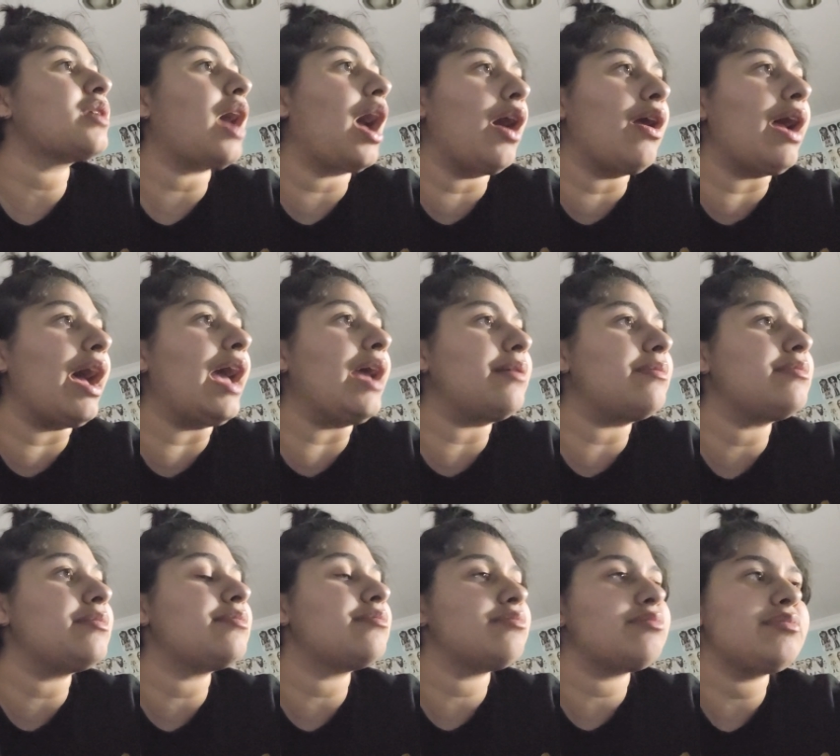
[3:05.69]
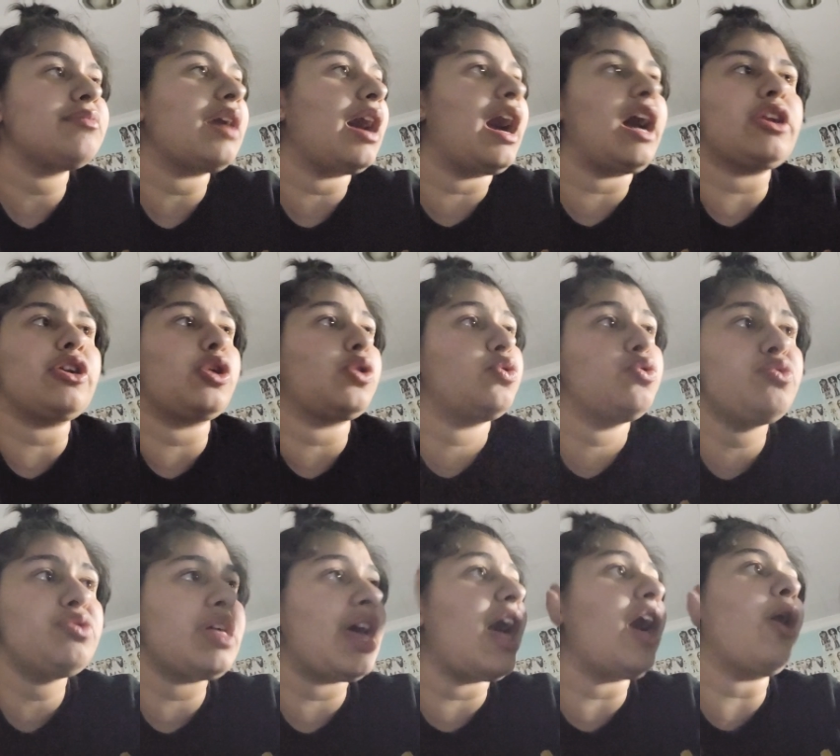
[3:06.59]
alright, I don't know
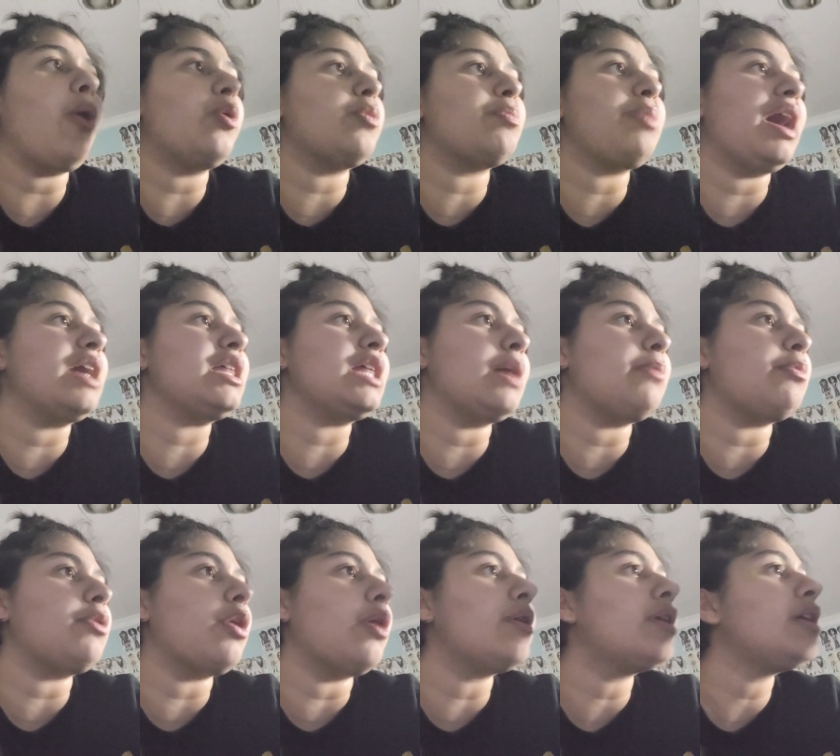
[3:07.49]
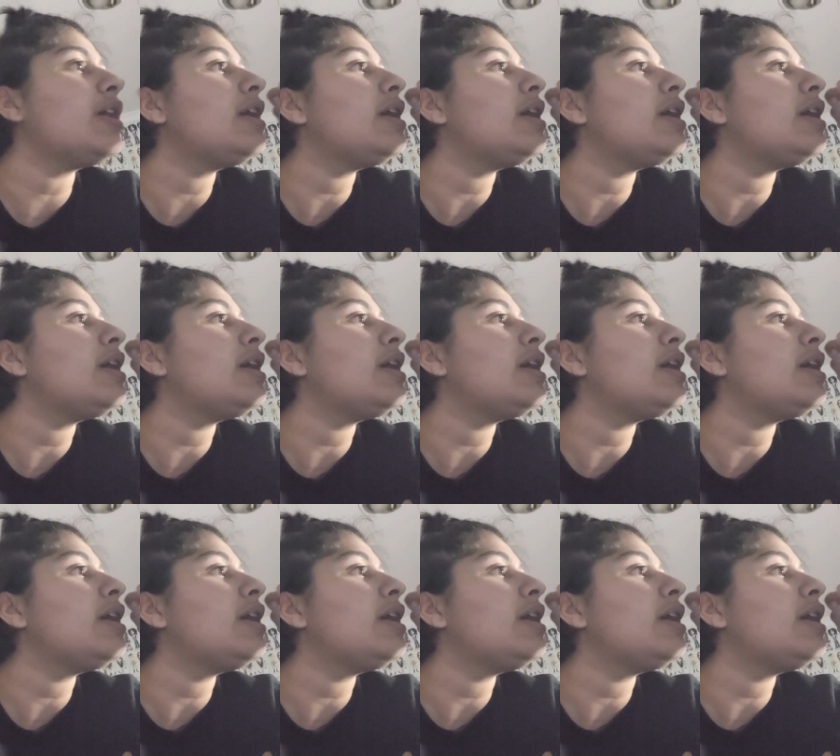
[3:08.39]
who the hell would buy that, bro.